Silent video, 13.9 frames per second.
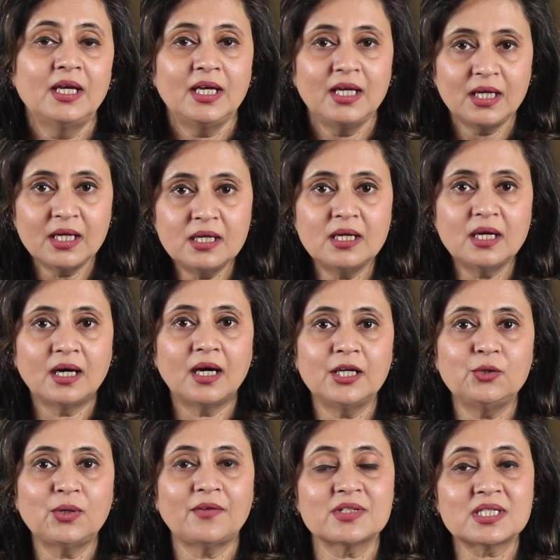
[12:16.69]
In India,
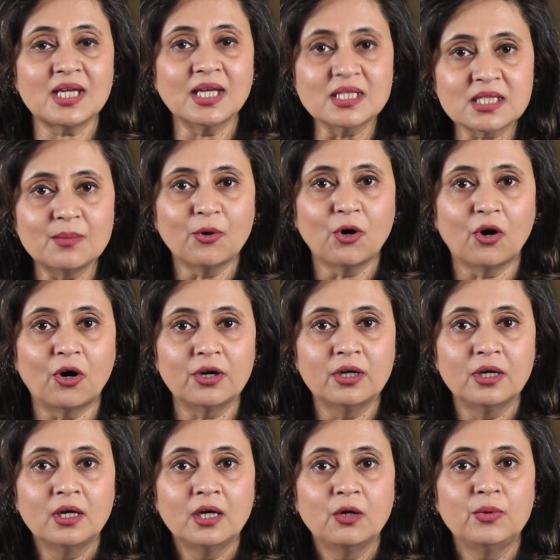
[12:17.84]
you have a censor board
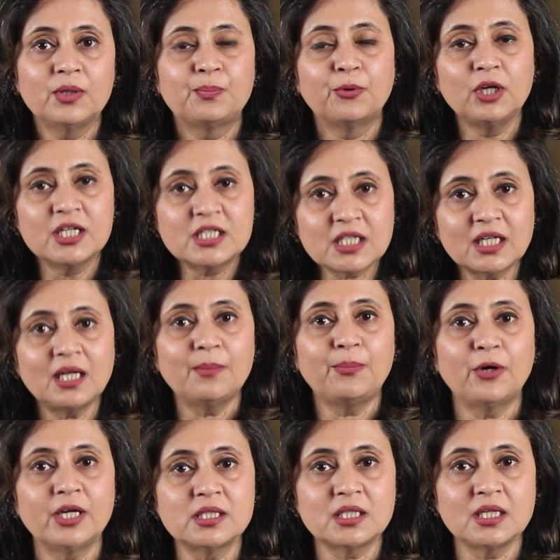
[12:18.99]
with political
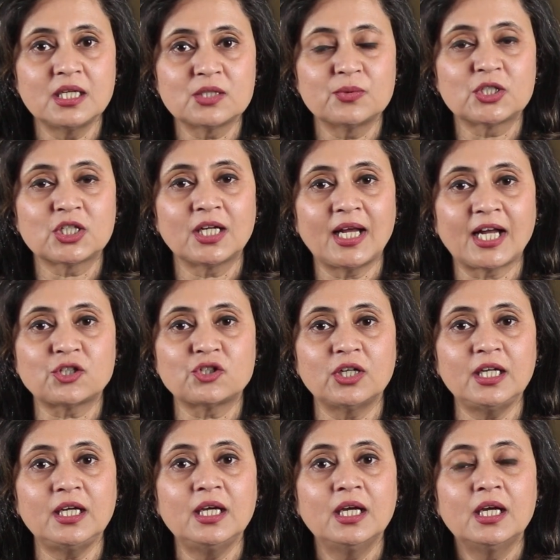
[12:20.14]
appointees which can
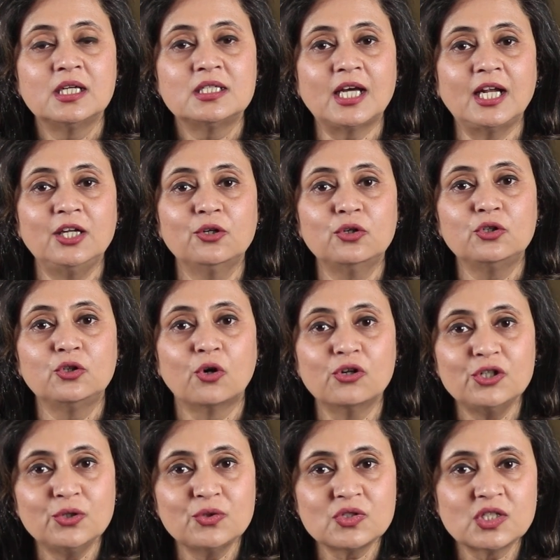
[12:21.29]
actually tell you don't
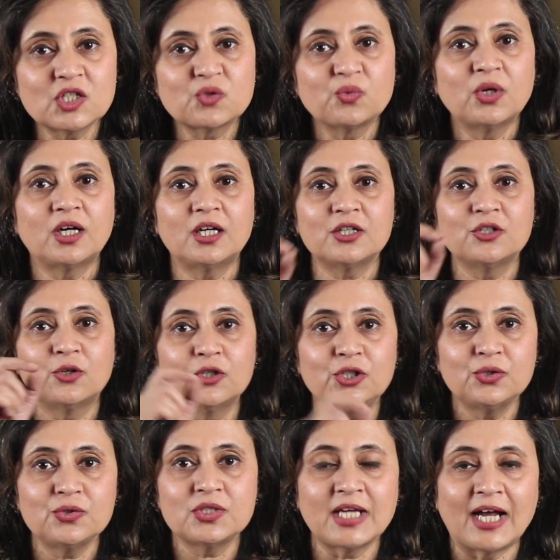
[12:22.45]
use this word, don't
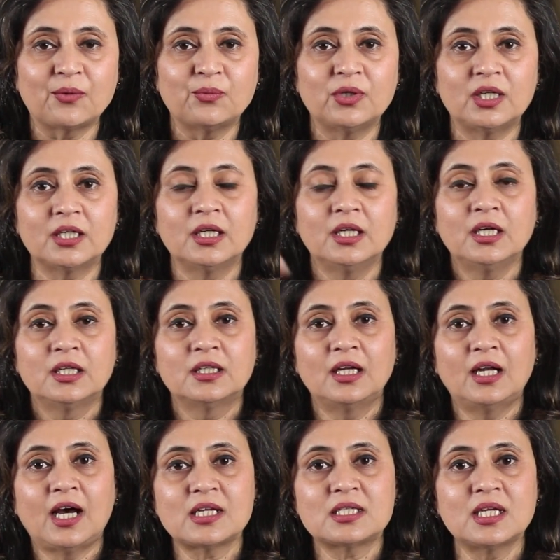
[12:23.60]
use that word. The
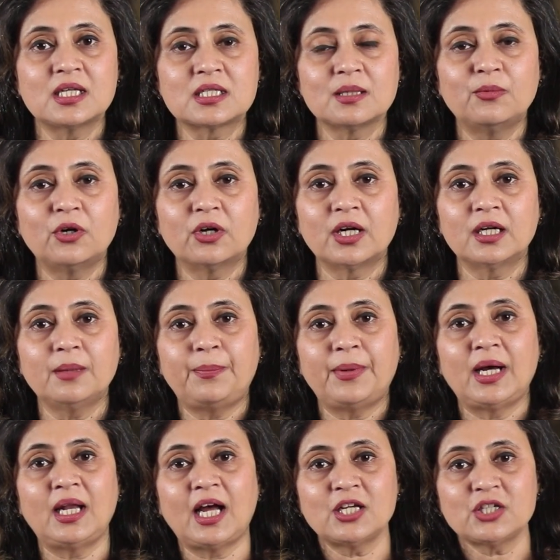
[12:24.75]
last censor board under
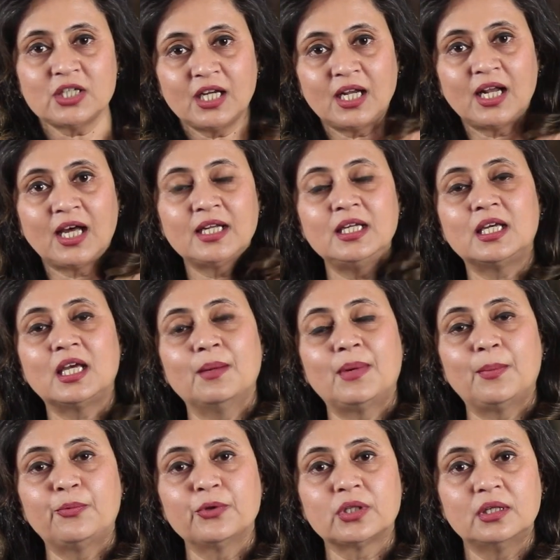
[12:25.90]
Pahlaj Nehalani came
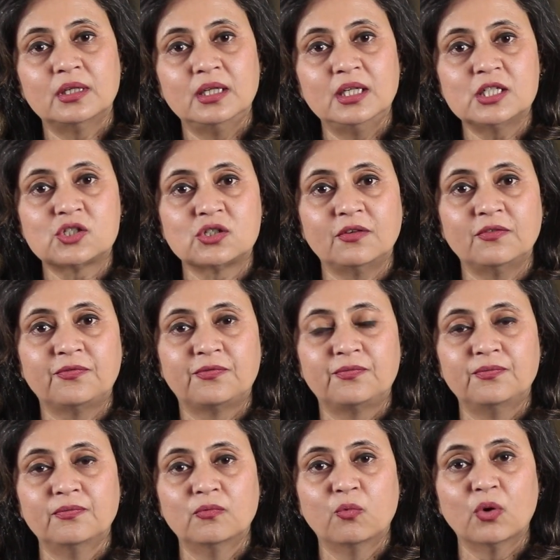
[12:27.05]
up with a list of
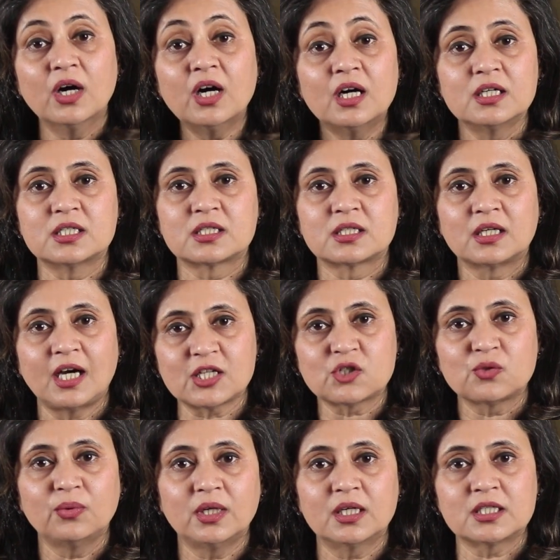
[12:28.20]
words, cuss
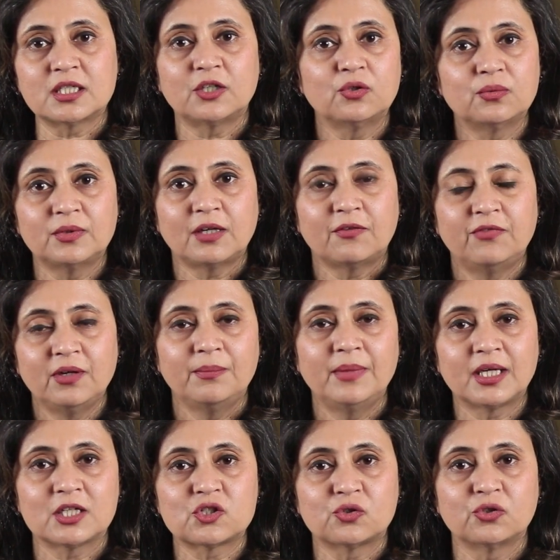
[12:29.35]
words that
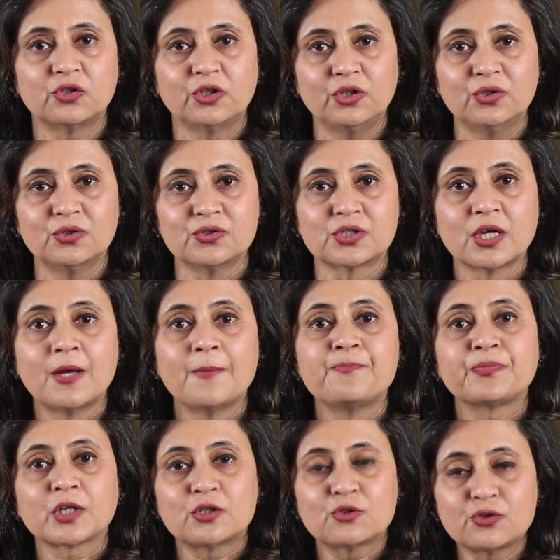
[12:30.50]
filmmakers couldn't use.
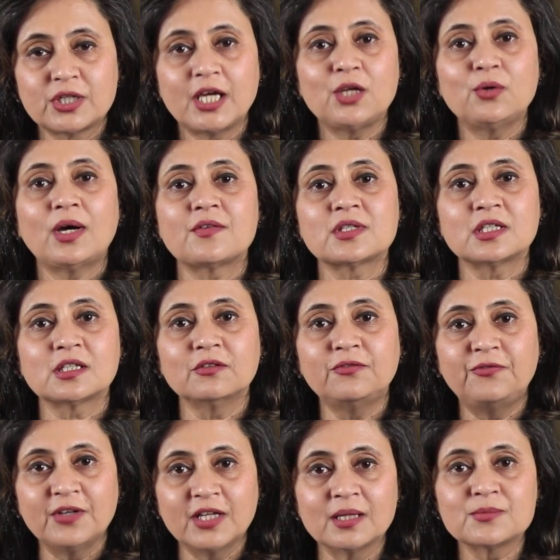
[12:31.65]
Today you have certain
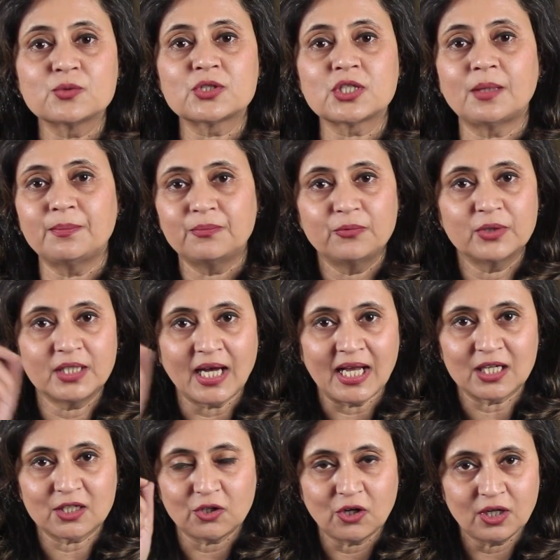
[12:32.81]
films which are with
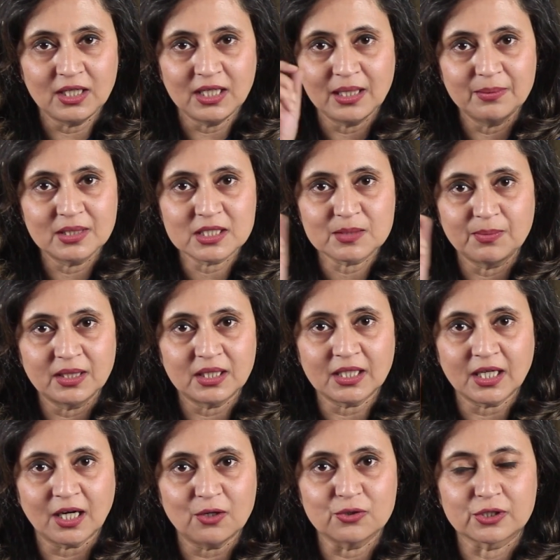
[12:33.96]
alcohol labels blurred
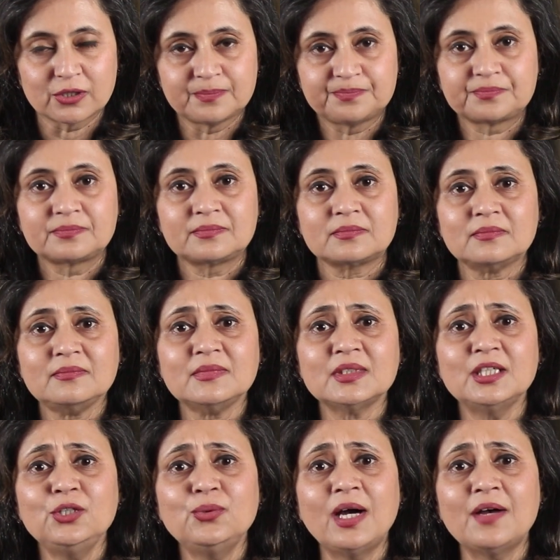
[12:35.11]
out.
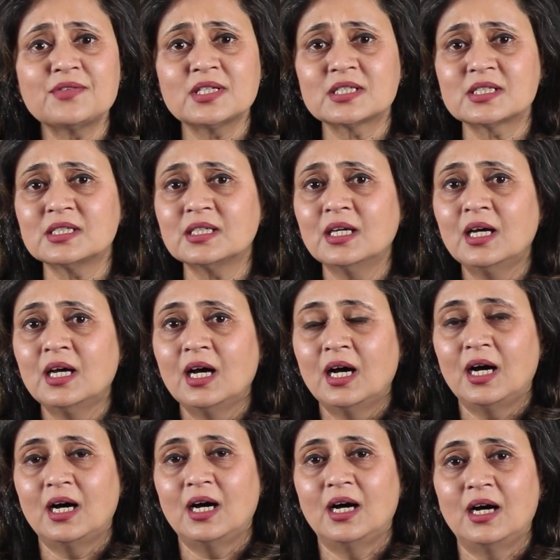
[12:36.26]
You have certain
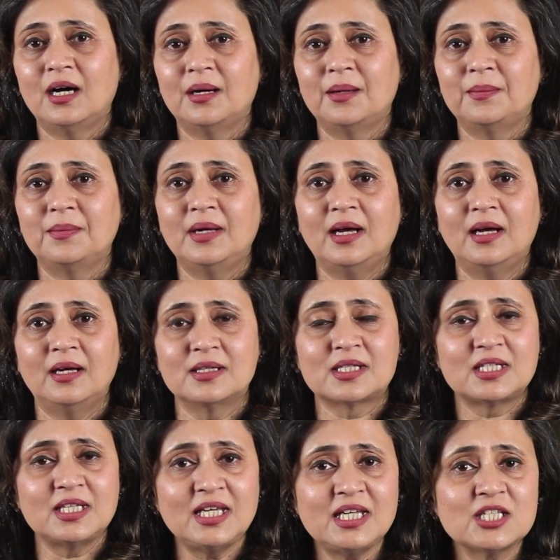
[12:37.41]

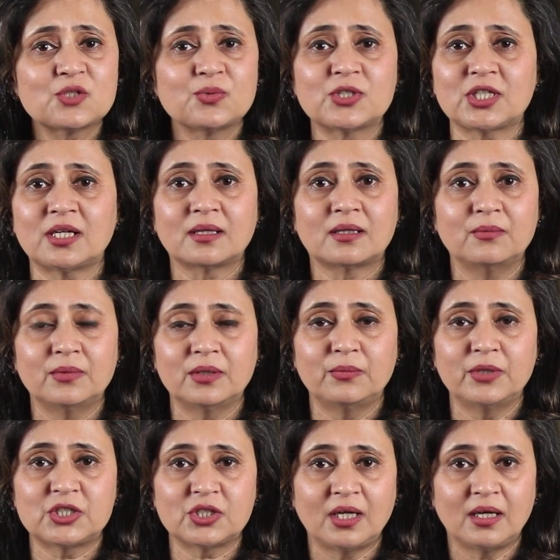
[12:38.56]
scenes which
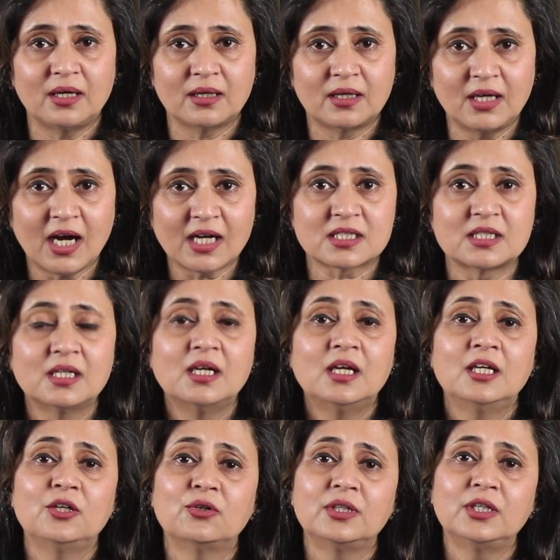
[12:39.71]
are cut.
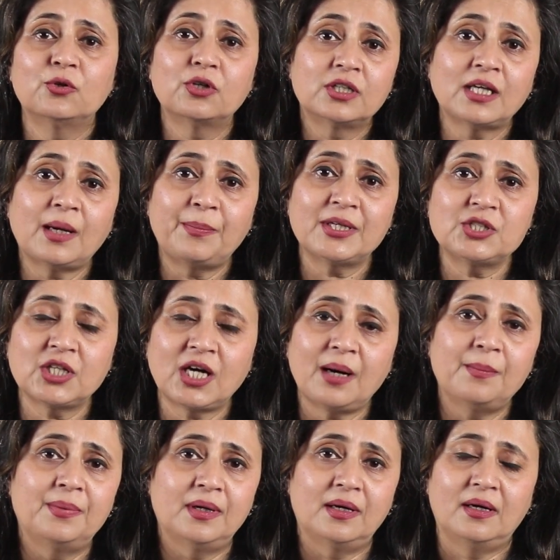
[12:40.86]
The Urta
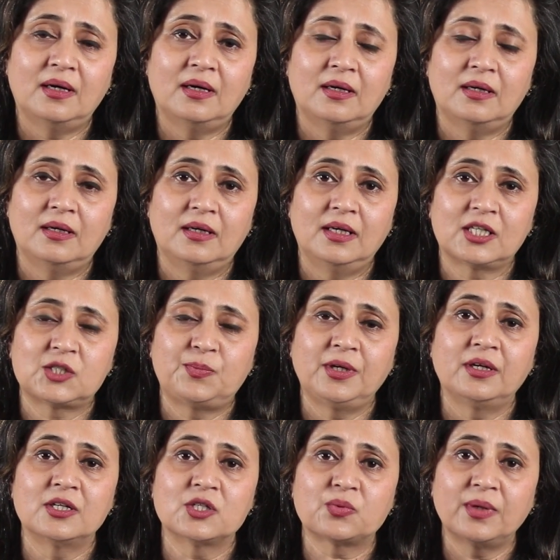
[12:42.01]
Punjab
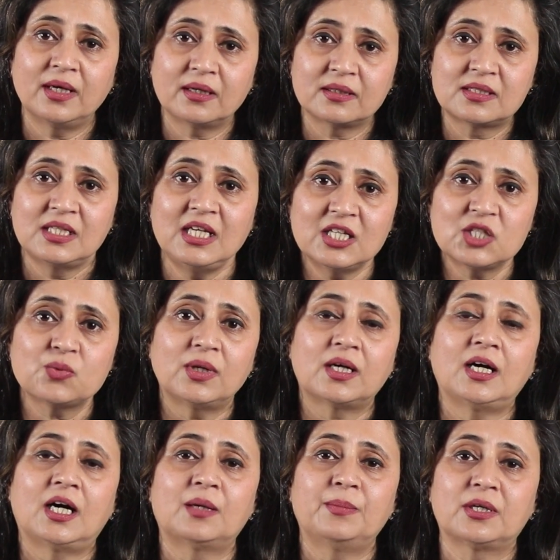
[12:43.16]
experience where scenes were
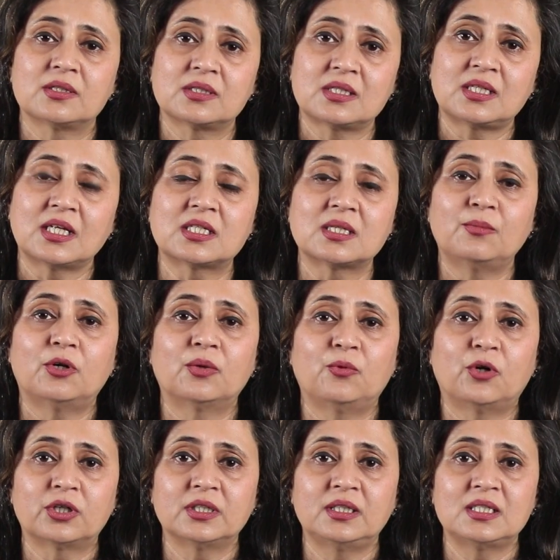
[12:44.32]
cut because the censor board
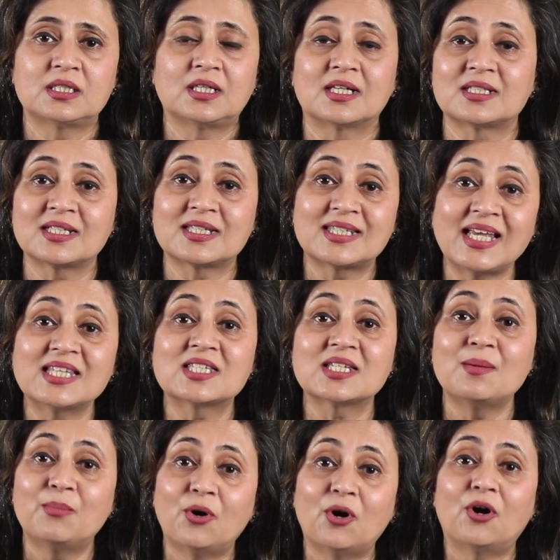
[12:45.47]
wanted these cuts. The
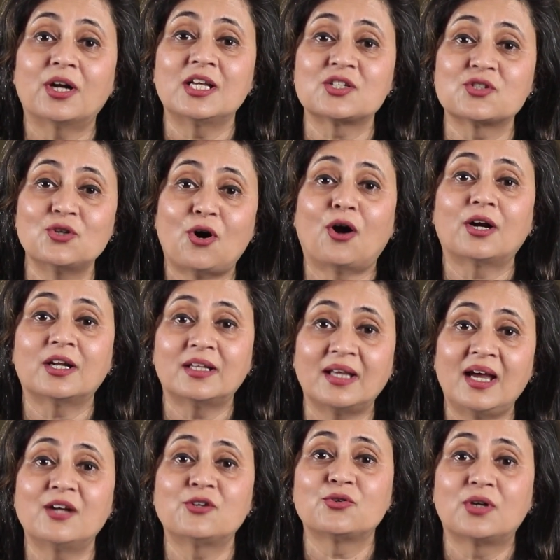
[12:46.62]
censor board is not
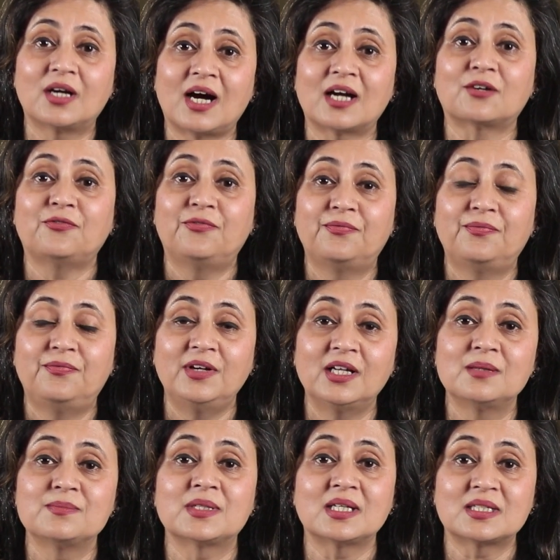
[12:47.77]
there to cut
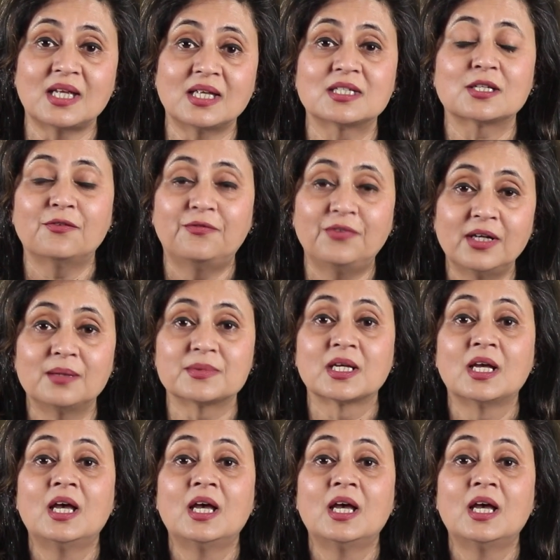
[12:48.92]
films and censor films.